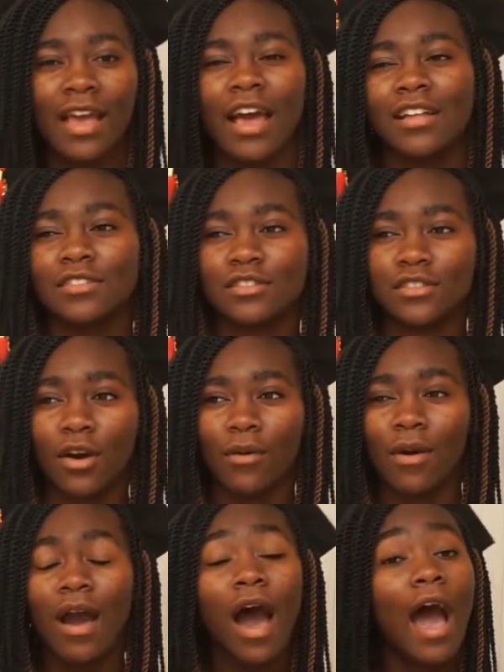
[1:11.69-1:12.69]
And
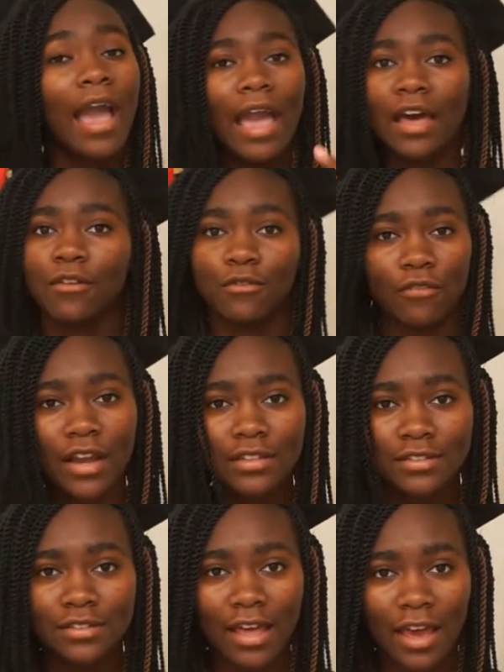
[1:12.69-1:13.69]
so I had
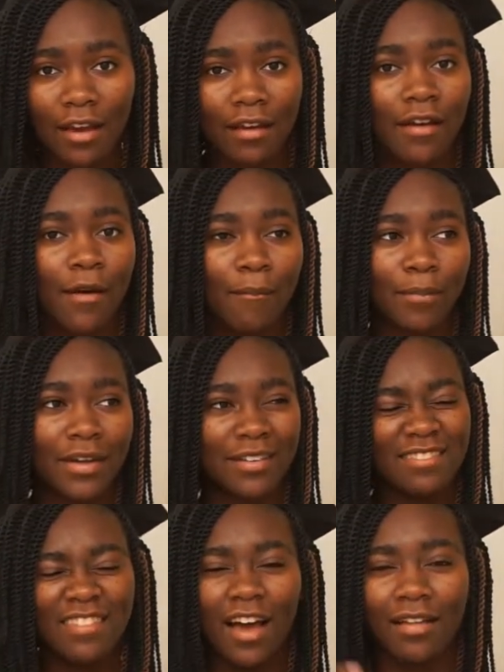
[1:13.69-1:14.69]
friends there,
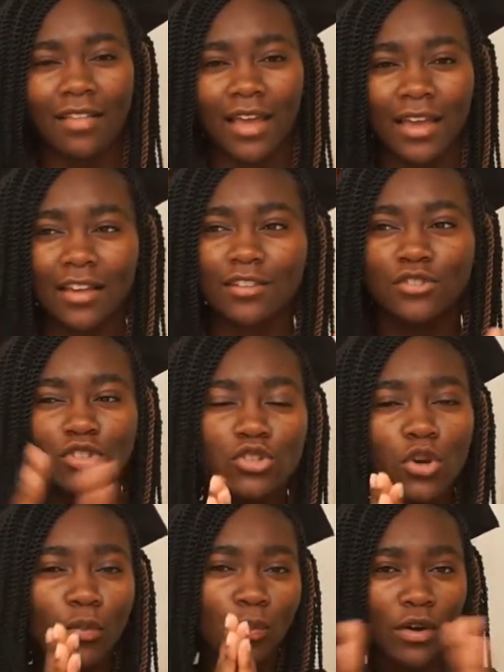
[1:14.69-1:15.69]
but not like
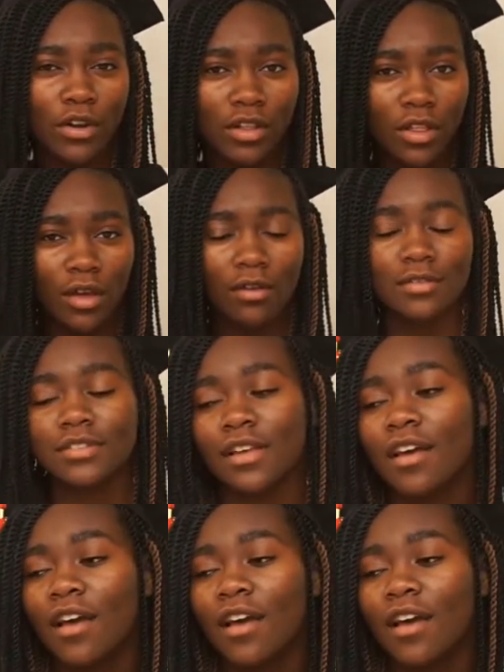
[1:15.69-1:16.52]
super close.